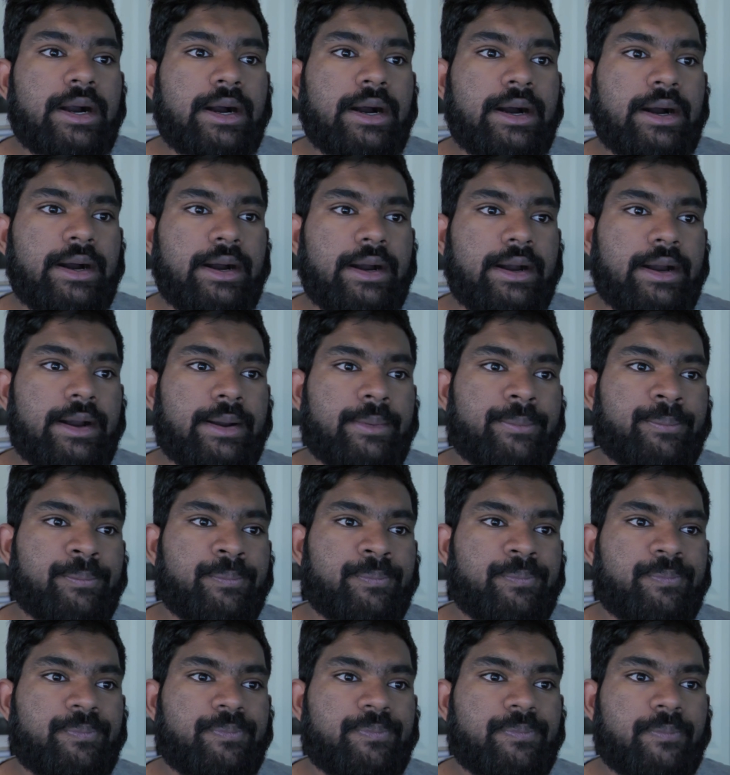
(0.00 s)

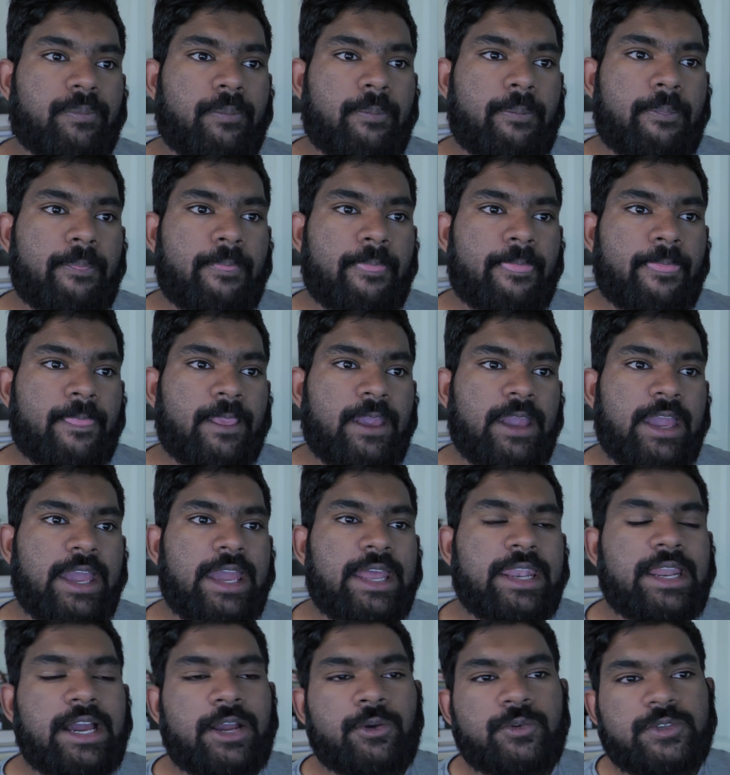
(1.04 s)

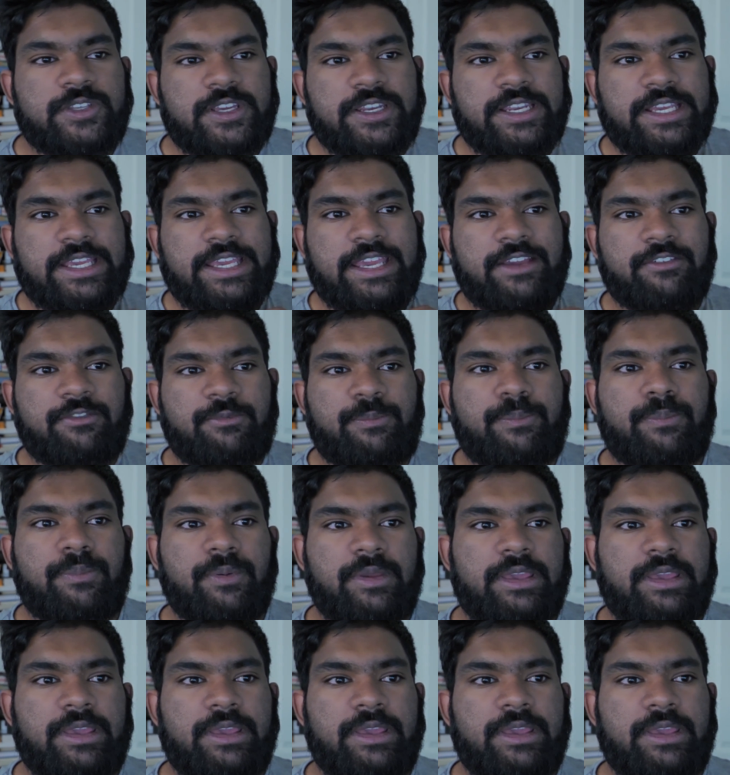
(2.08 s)
And I was gonna give,